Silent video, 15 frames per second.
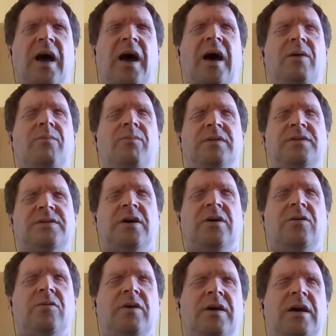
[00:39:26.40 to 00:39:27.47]
Um,
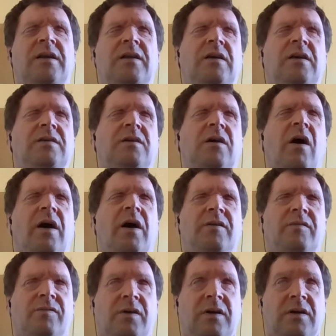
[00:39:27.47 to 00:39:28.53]
so it is
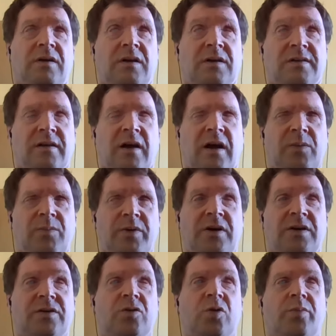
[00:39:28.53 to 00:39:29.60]
kind of slightly
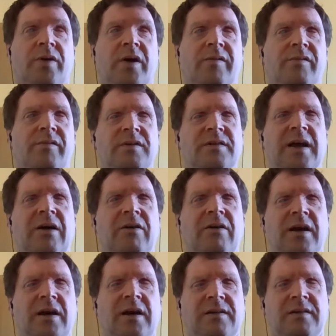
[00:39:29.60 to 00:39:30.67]
personal preference
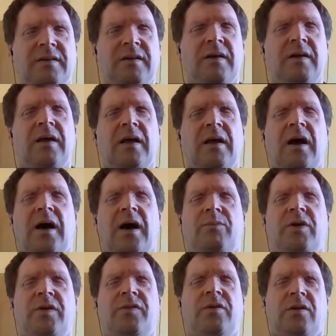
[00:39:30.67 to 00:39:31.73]
nowadays.
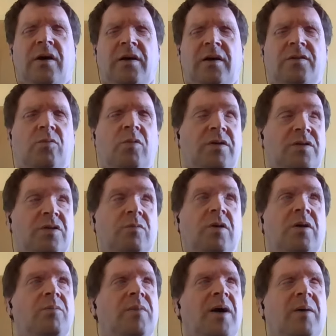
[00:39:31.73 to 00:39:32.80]
Um, if you like the one to
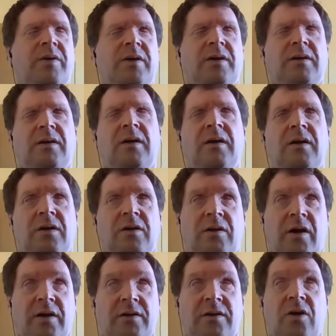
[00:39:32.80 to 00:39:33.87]
one mapping, you
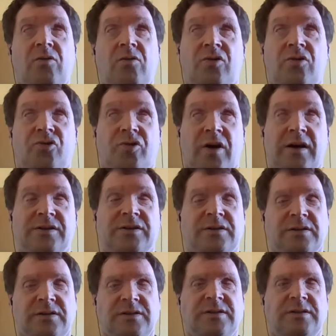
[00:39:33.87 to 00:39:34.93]
like no
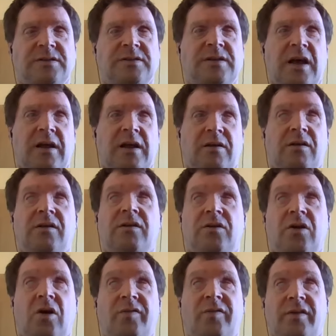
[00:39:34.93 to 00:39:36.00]
contractions, then
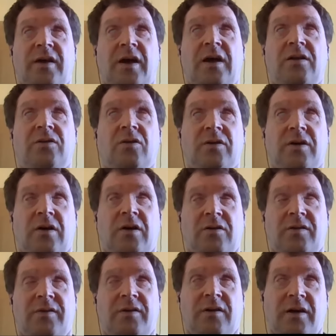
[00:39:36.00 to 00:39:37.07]
go for the eight dot
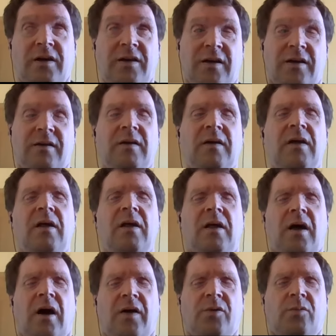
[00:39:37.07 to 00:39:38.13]
code if you like it.
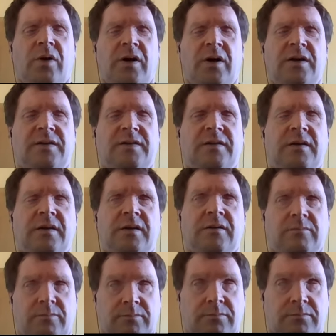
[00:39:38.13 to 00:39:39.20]
Otherwise,
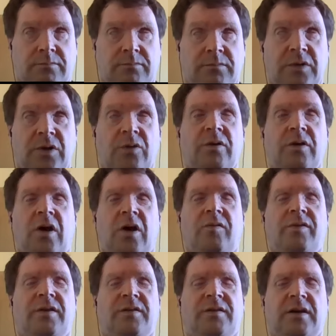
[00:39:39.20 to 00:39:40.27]
you can go
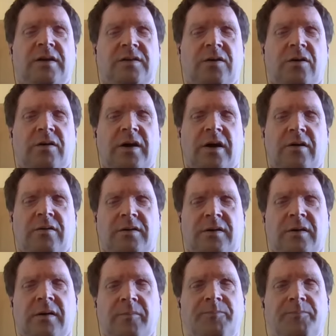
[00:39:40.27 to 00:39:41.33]
for the six dot code.